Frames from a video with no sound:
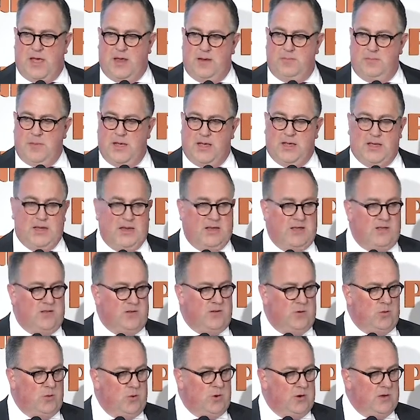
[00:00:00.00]
manganese in
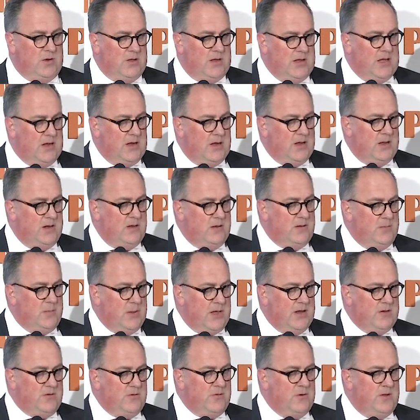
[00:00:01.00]
order to get it into
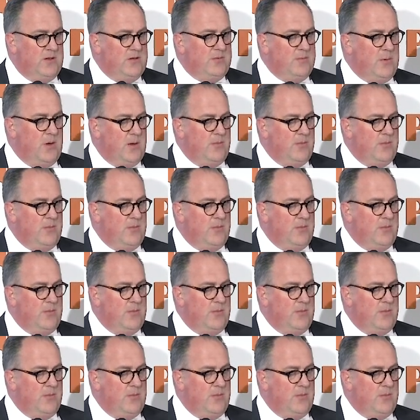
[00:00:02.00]
batteries by